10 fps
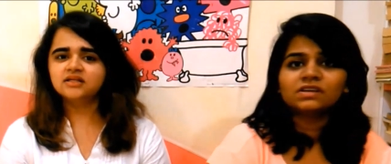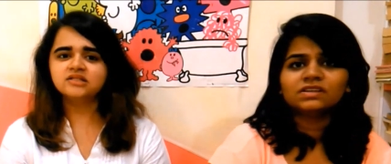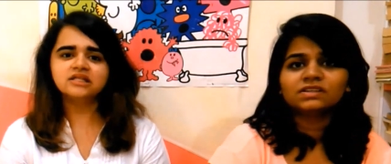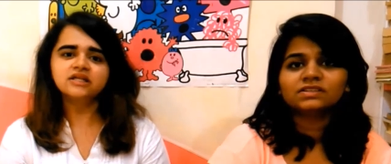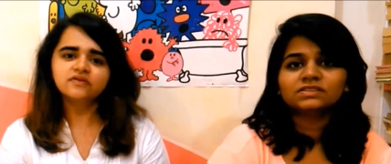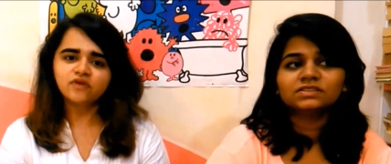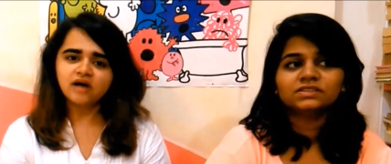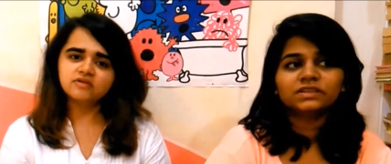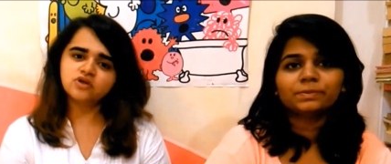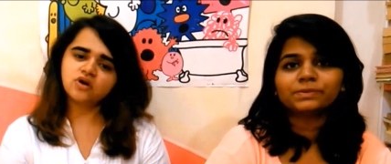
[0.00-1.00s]
Speaker 1: Literally, if
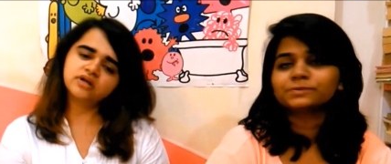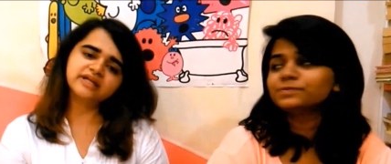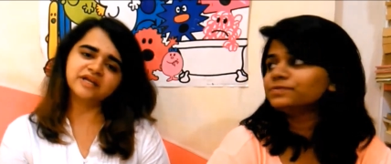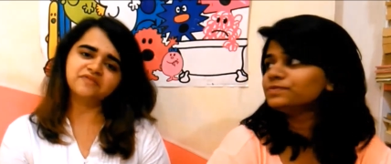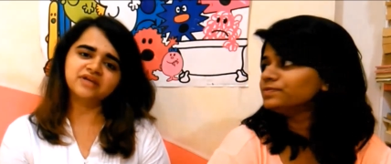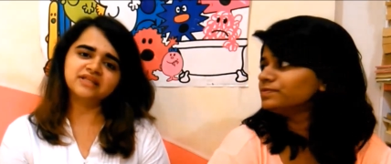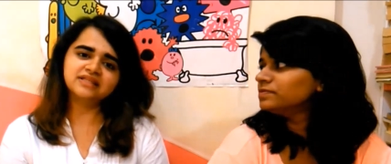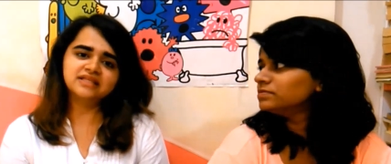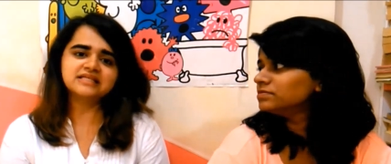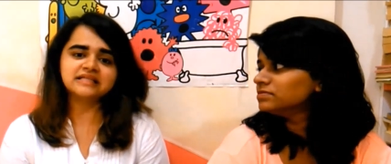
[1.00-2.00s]
you have a chocolate
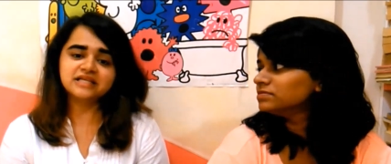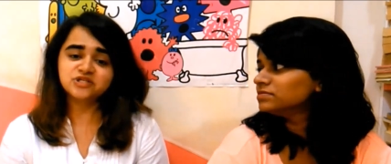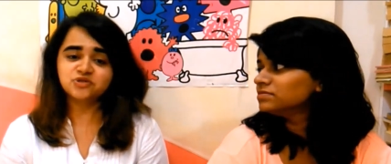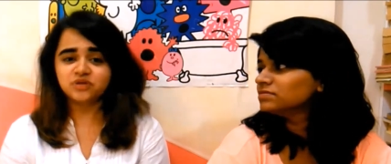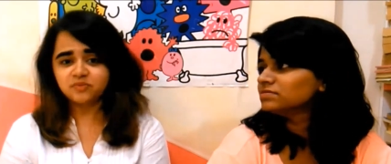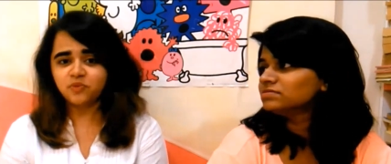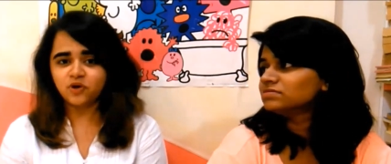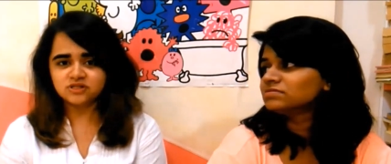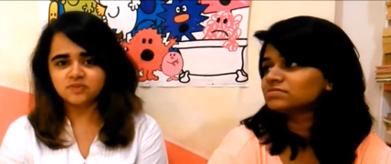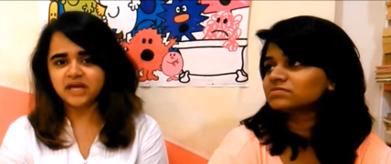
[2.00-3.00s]
craving, these are things you
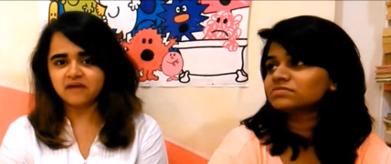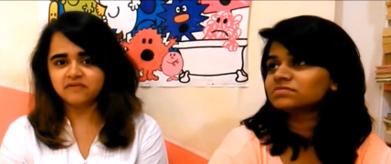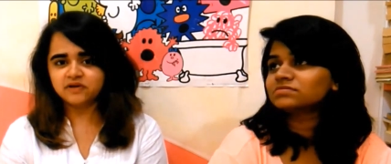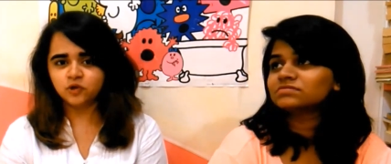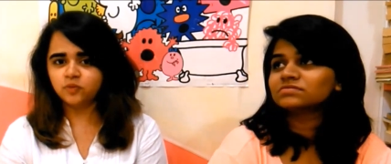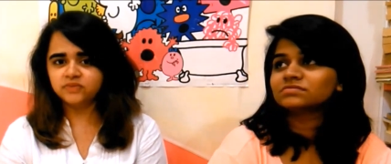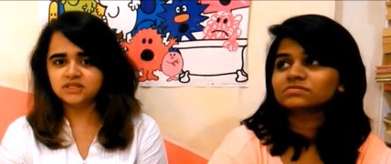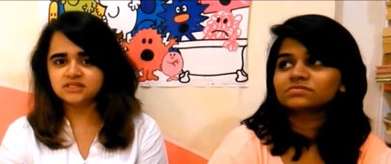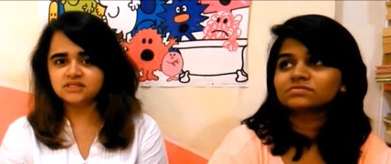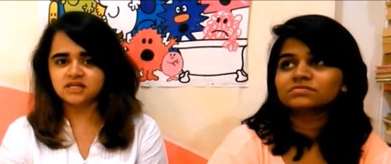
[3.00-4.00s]
can possibly have at
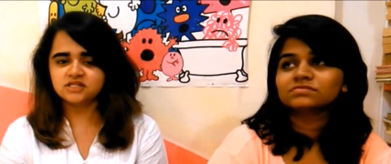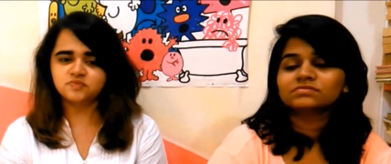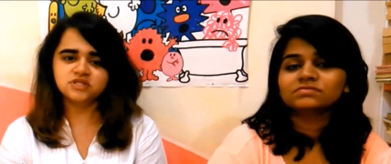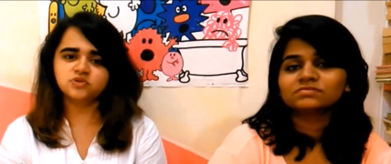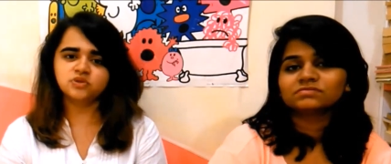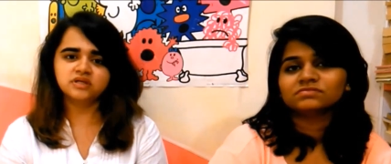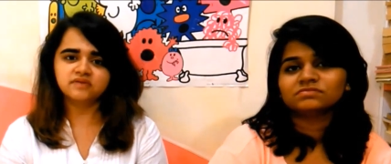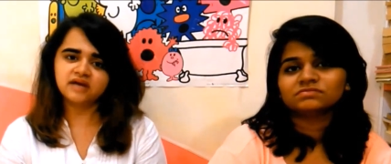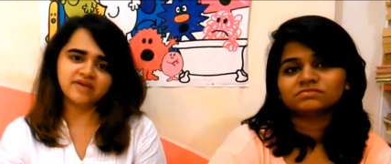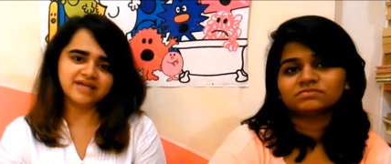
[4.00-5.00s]
home. These recipes
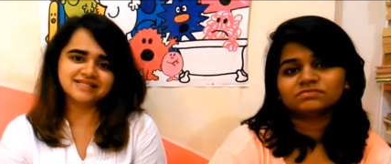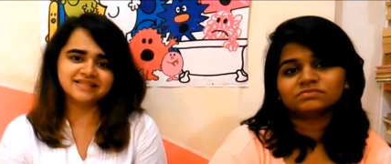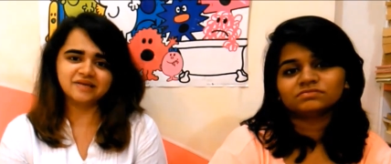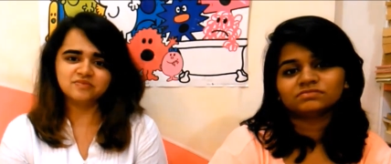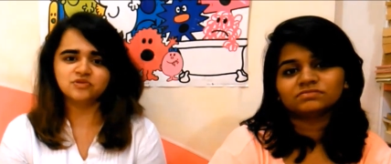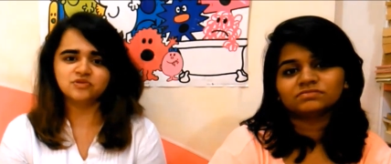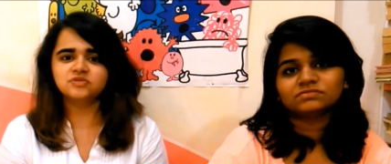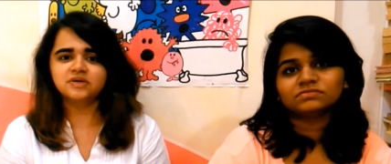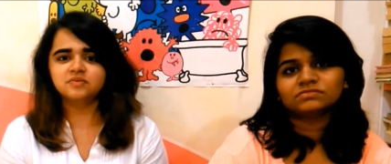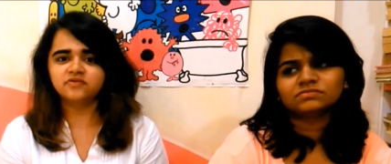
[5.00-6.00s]
don't even have eggs in them,
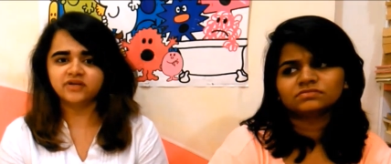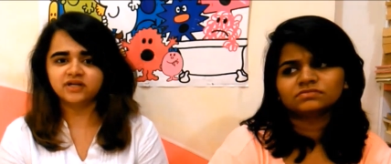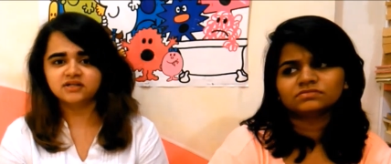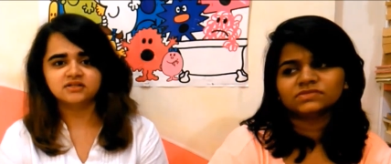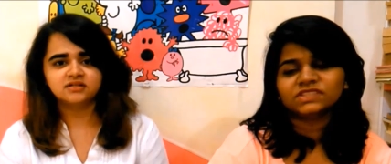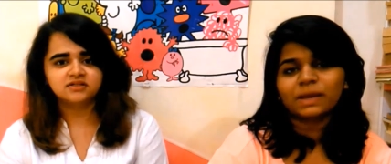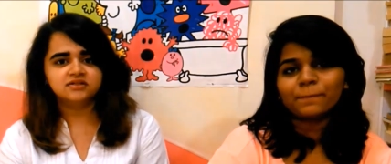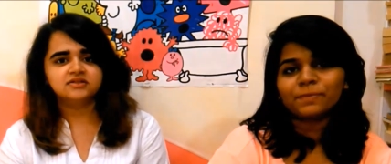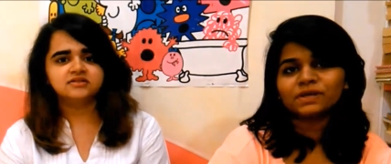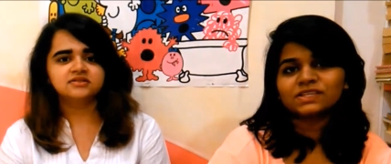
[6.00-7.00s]
so it's pretty perfect.
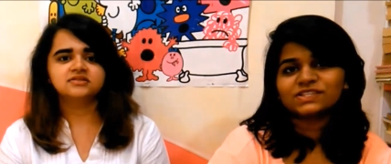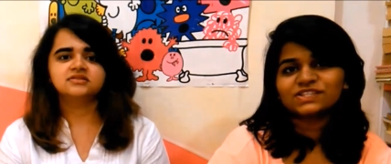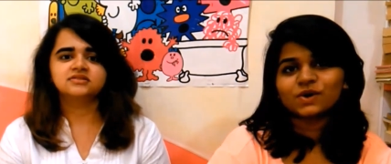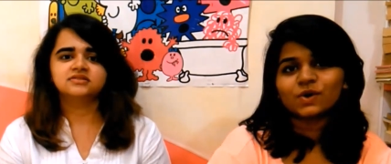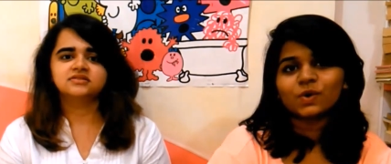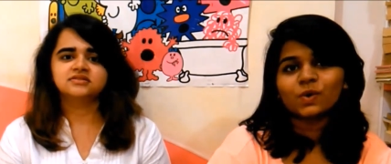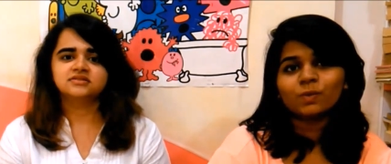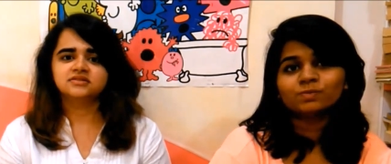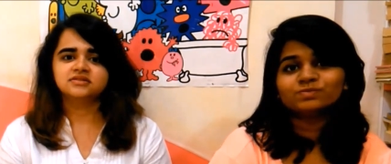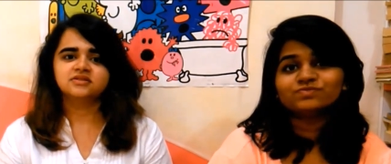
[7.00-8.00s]
Yeah.
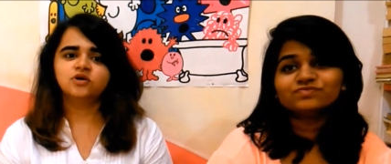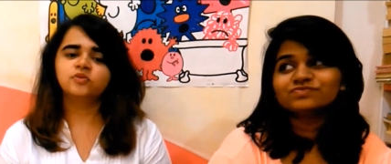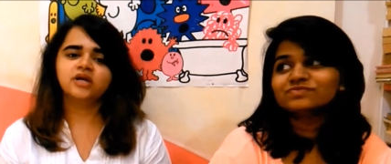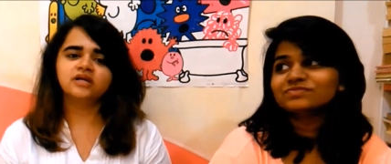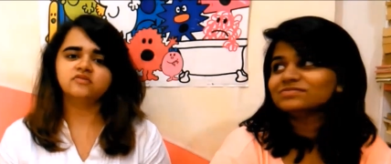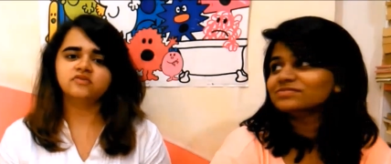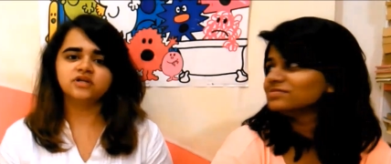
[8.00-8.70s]
So, hope you liked